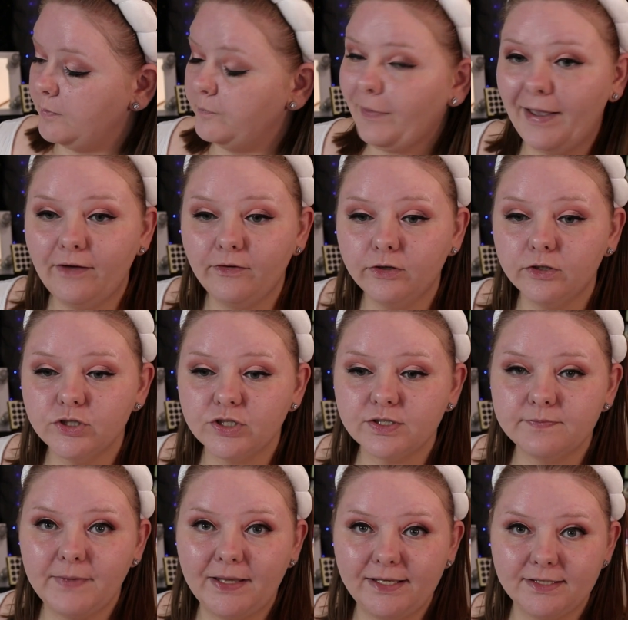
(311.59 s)
powder
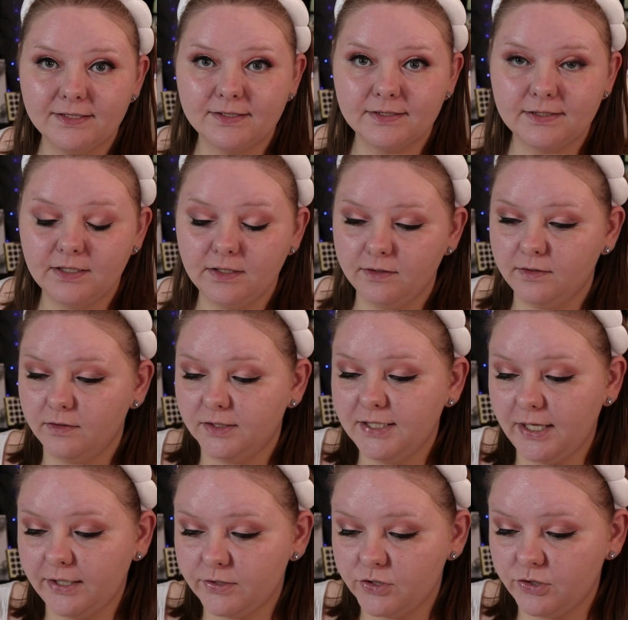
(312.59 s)
just makes
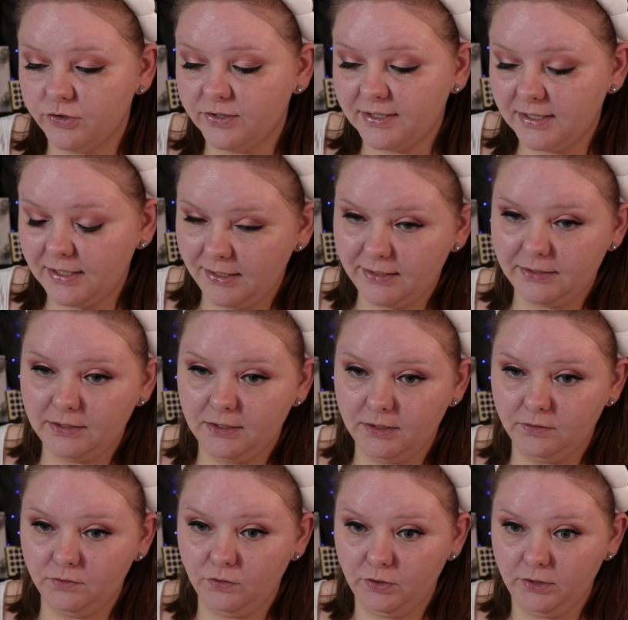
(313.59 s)
textured skin
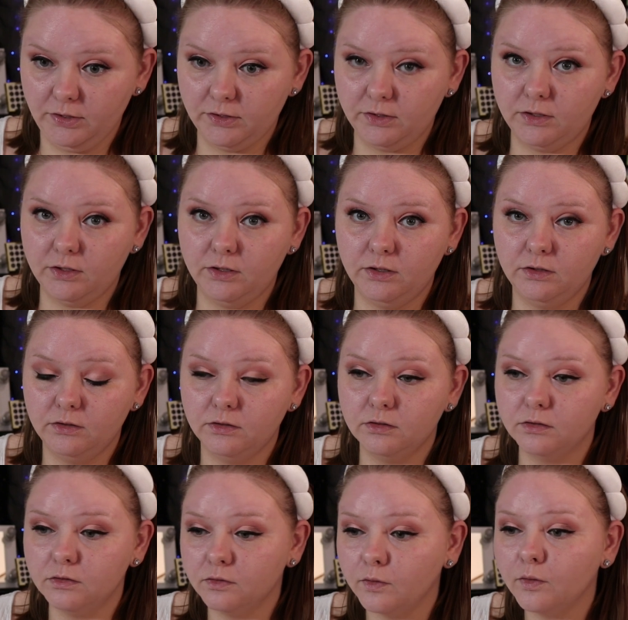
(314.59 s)
look
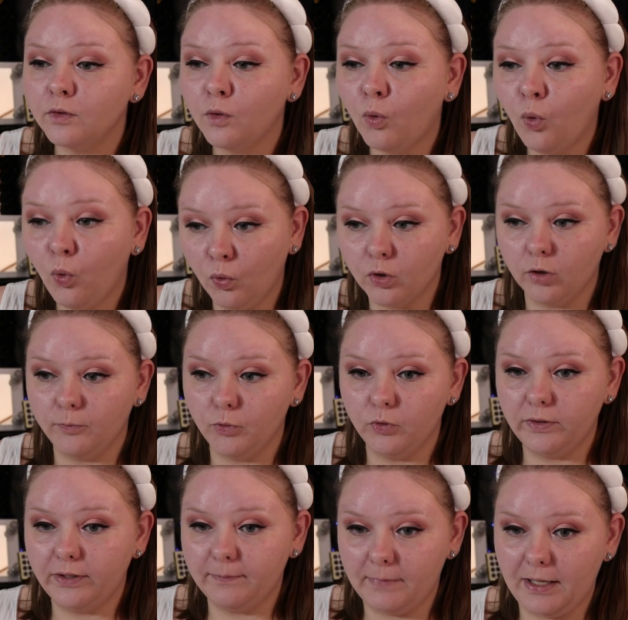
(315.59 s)

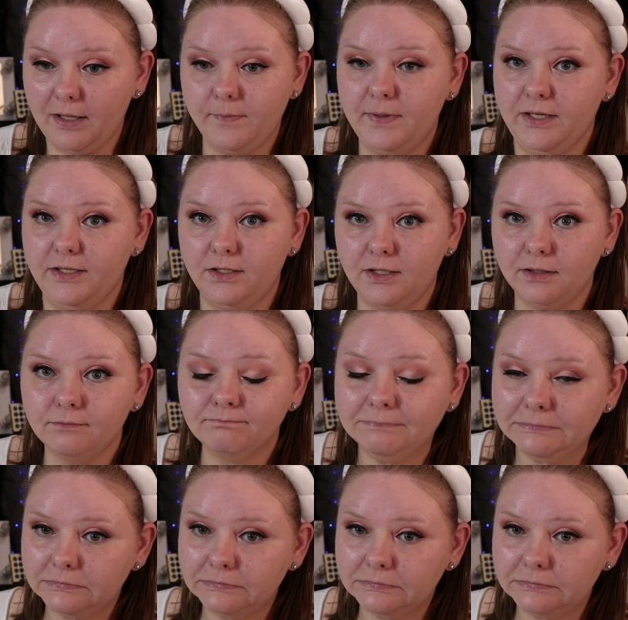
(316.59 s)
horrible in my opinion.